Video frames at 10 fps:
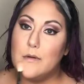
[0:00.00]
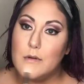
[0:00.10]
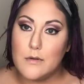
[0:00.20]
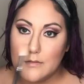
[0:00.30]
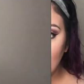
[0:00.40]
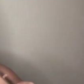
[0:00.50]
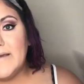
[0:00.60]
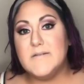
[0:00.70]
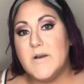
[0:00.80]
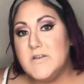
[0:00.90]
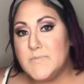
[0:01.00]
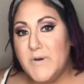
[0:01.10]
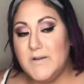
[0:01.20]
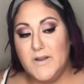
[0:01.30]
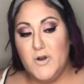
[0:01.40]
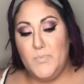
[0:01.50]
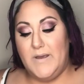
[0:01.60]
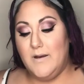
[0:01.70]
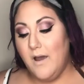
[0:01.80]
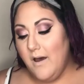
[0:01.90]
Okay guys, so I just put a little
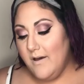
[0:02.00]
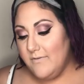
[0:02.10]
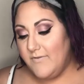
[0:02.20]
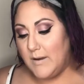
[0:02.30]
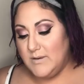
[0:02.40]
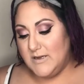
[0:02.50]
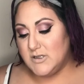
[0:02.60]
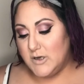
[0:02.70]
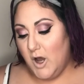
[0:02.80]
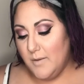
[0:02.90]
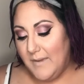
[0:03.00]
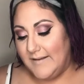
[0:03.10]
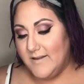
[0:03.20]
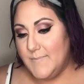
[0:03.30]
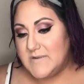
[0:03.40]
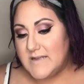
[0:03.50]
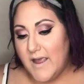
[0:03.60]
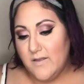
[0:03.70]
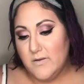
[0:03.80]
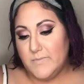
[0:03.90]
bit of foundation on my lips
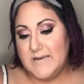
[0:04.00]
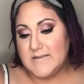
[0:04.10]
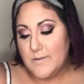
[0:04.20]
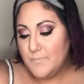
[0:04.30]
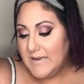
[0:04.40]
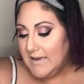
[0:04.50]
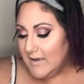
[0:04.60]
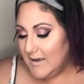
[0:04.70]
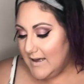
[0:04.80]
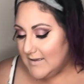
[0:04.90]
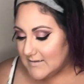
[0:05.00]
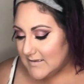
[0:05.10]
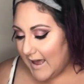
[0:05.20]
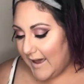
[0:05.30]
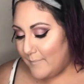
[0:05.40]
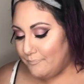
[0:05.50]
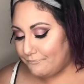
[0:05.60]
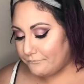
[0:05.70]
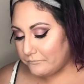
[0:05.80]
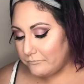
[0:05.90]
and the reason being is that
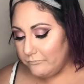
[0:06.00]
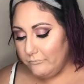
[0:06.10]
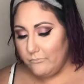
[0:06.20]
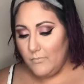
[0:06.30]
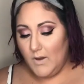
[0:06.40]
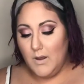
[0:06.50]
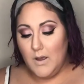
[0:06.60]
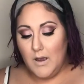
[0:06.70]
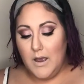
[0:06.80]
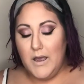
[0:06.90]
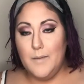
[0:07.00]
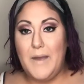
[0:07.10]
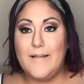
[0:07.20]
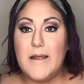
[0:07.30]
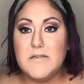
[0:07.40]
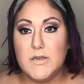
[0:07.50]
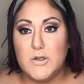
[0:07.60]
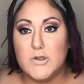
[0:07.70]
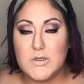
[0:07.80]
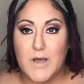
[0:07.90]
um, I like to
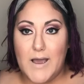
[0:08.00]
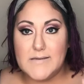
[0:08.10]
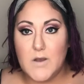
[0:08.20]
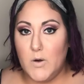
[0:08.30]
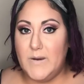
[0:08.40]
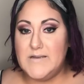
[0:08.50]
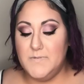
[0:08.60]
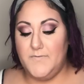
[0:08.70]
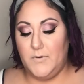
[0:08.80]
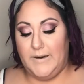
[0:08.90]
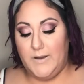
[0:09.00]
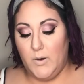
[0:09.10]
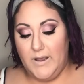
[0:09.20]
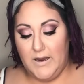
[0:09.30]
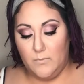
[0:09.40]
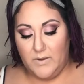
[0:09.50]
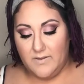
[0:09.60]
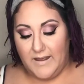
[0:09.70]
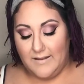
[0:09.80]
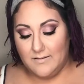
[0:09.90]
neutralize always before I go in with
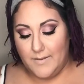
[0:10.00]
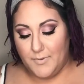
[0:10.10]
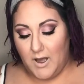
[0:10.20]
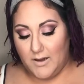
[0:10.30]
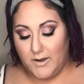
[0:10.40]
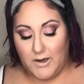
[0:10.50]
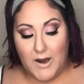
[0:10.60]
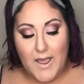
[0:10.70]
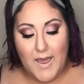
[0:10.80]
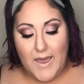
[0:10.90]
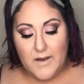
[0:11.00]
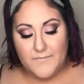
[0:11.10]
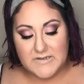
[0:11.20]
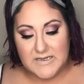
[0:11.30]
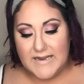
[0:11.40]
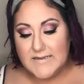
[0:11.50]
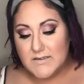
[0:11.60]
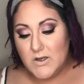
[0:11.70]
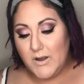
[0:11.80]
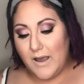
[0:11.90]
a lip color. And for today's
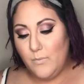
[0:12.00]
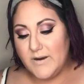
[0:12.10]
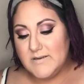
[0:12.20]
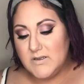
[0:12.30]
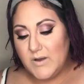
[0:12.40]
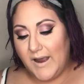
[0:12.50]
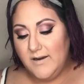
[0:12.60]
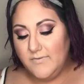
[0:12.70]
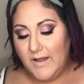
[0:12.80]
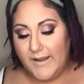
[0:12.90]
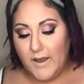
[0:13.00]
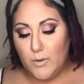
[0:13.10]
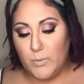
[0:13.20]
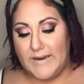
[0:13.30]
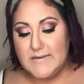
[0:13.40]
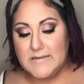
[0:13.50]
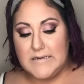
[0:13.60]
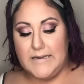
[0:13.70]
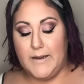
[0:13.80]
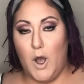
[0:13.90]
look, I want to do kind of like a
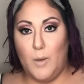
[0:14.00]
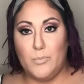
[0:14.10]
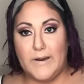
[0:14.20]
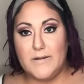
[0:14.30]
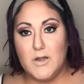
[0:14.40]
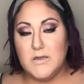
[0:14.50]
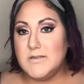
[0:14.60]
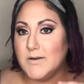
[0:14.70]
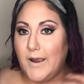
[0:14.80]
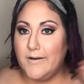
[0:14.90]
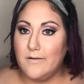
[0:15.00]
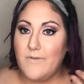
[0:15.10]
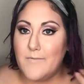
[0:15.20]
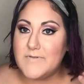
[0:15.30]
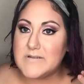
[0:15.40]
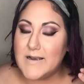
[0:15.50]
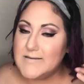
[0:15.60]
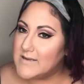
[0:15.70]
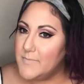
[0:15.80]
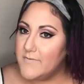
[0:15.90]
raisiny ombre look to kind of emphasize
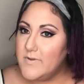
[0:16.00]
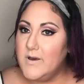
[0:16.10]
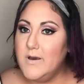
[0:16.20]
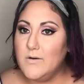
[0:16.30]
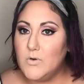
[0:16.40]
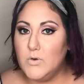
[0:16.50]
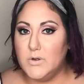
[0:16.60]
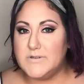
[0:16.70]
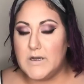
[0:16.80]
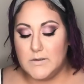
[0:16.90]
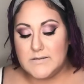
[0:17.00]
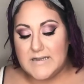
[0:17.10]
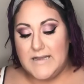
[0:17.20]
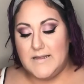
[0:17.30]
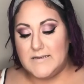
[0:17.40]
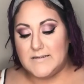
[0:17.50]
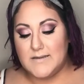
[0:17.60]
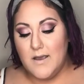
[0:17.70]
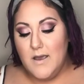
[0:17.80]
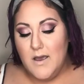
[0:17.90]
some of the cool tones in this
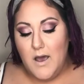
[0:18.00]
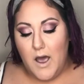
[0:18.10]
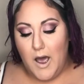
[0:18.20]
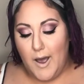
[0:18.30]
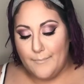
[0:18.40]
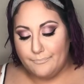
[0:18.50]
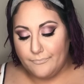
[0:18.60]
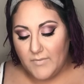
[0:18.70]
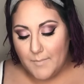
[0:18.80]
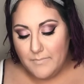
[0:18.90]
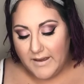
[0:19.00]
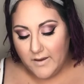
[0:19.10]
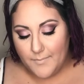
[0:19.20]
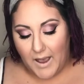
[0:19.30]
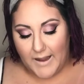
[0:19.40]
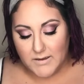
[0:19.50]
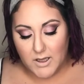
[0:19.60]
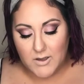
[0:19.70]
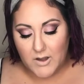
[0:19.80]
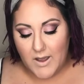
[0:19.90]
um, makeup eye
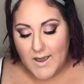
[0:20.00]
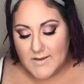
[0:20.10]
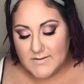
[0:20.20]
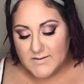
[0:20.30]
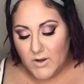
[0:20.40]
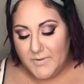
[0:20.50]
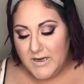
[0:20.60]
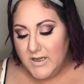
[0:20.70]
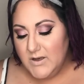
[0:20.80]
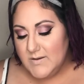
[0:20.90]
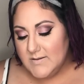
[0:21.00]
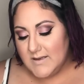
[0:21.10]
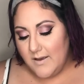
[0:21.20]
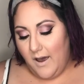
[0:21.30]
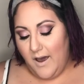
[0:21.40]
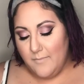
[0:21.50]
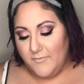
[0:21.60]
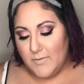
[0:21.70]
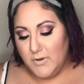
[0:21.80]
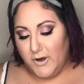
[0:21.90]
look. So I'm going to use um,
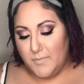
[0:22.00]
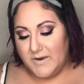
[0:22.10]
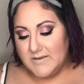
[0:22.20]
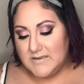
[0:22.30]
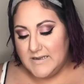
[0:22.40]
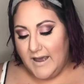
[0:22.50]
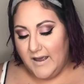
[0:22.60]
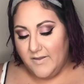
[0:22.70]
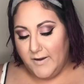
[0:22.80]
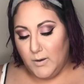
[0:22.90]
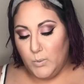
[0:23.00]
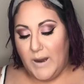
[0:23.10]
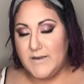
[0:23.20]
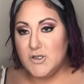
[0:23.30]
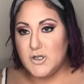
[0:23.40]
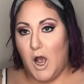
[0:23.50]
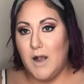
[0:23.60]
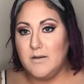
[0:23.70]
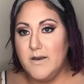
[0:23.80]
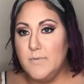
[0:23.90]
from Laura Mercier their red
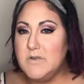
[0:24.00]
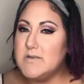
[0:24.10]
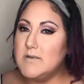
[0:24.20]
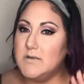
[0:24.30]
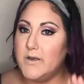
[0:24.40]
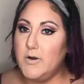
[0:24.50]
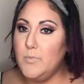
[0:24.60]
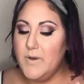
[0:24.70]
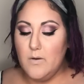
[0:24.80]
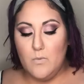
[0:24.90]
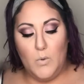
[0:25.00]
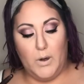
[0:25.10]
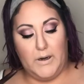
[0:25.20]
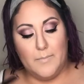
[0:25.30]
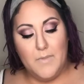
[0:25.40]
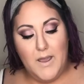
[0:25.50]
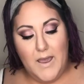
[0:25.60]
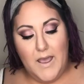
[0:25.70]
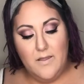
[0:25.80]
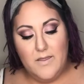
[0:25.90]
chocolate, which is a little bit warm,
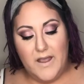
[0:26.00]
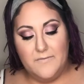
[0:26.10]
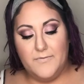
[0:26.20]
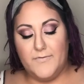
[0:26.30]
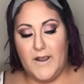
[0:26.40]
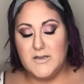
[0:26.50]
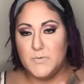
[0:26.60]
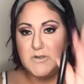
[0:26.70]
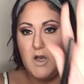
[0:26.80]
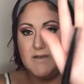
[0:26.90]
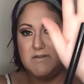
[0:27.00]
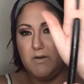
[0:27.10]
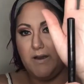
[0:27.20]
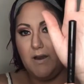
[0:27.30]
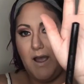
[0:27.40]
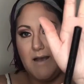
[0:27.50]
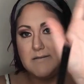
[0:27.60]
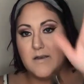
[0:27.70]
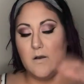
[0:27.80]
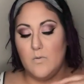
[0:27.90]
and then fresh, which also kind of has
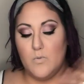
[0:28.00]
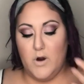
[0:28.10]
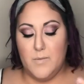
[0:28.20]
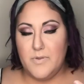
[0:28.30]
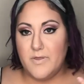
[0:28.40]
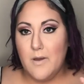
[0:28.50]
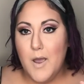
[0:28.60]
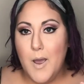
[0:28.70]
like a warmth